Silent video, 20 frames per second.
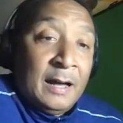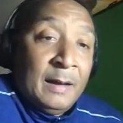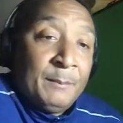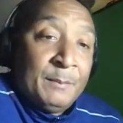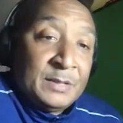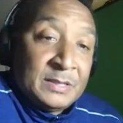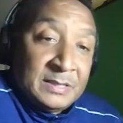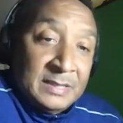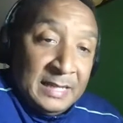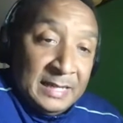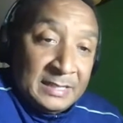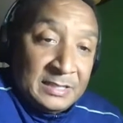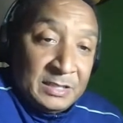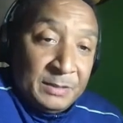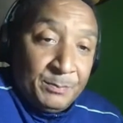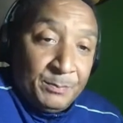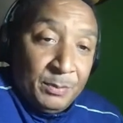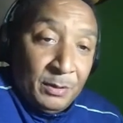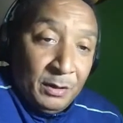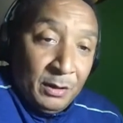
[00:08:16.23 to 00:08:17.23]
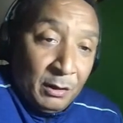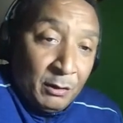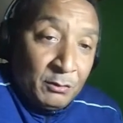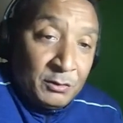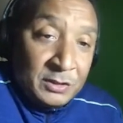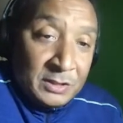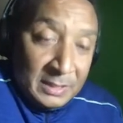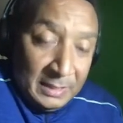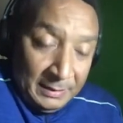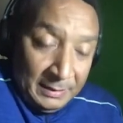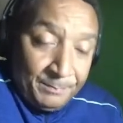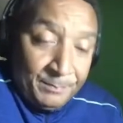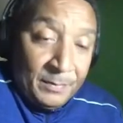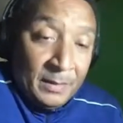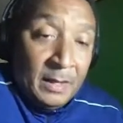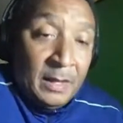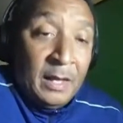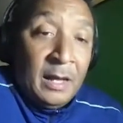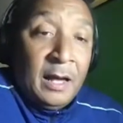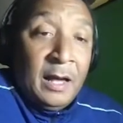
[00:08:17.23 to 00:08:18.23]
Miss Nancy Pelosi,
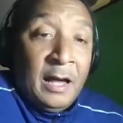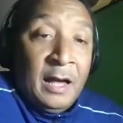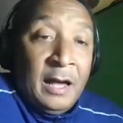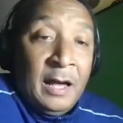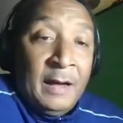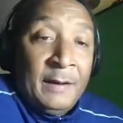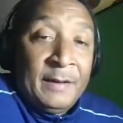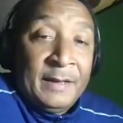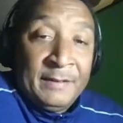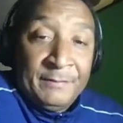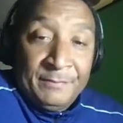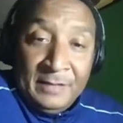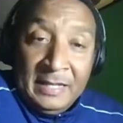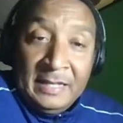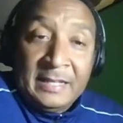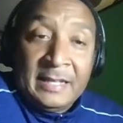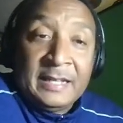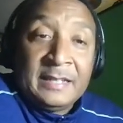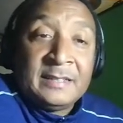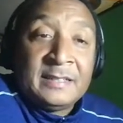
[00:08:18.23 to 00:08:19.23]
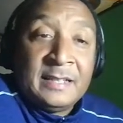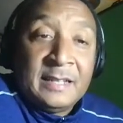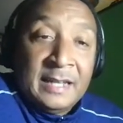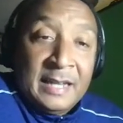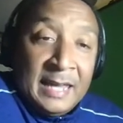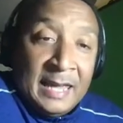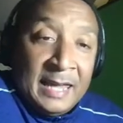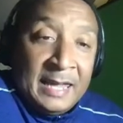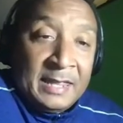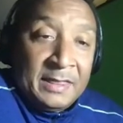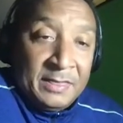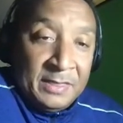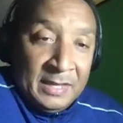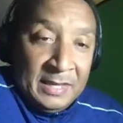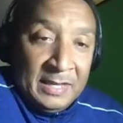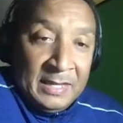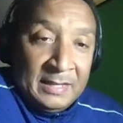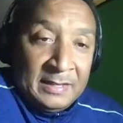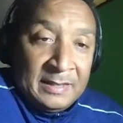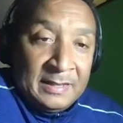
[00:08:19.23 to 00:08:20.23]
if he can
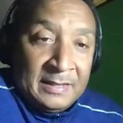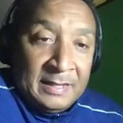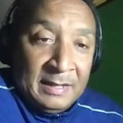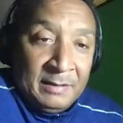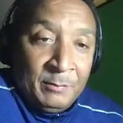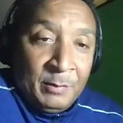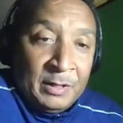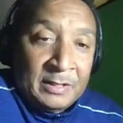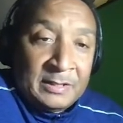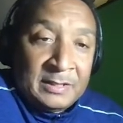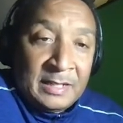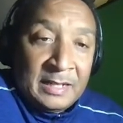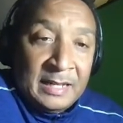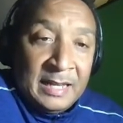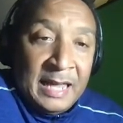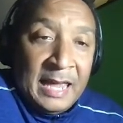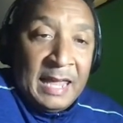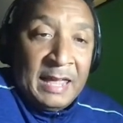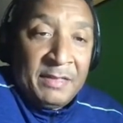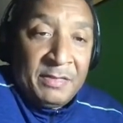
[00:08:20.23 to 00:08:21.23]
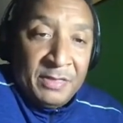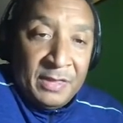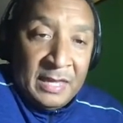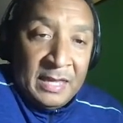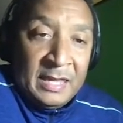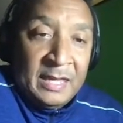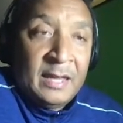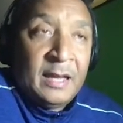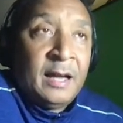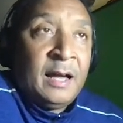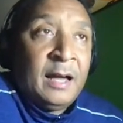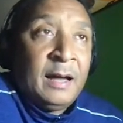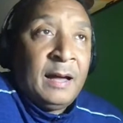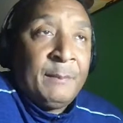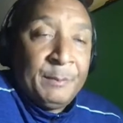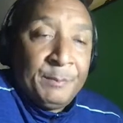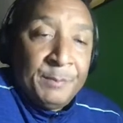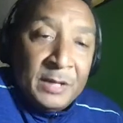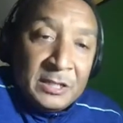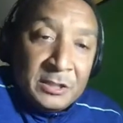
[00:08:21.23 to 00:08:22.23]
they want to delay the
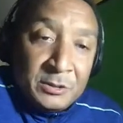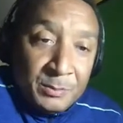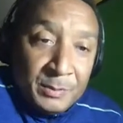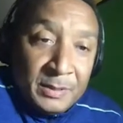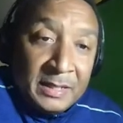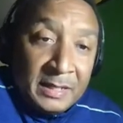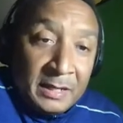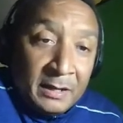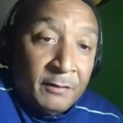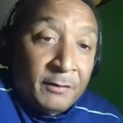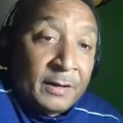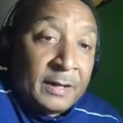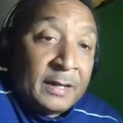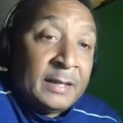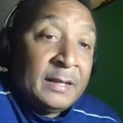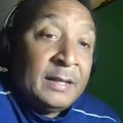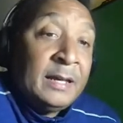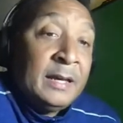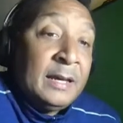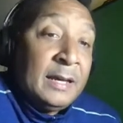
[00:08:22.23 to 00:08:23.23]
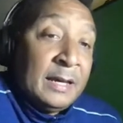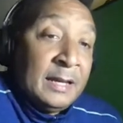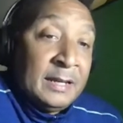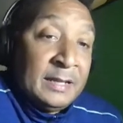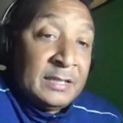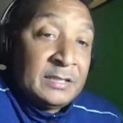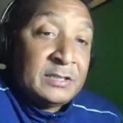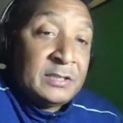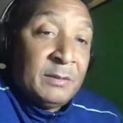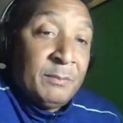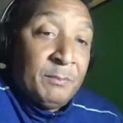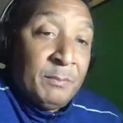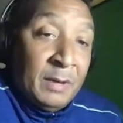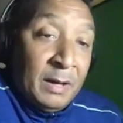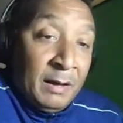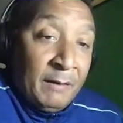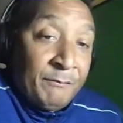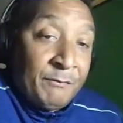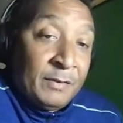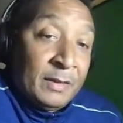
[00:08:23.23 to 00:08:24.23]
impeachment hearing at least a
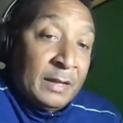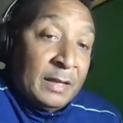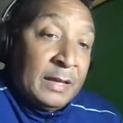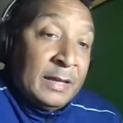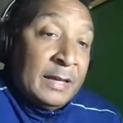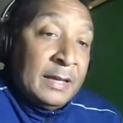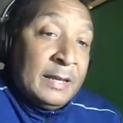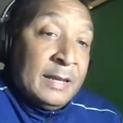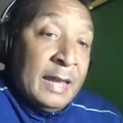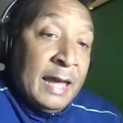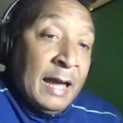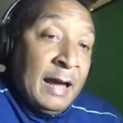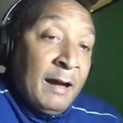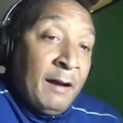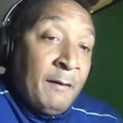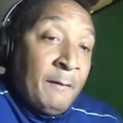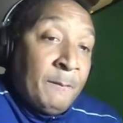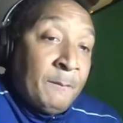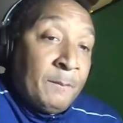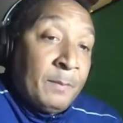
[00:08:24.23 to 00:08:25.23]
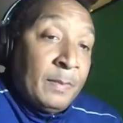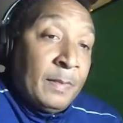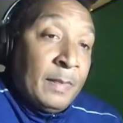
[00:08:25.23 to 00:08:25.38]
month. Now,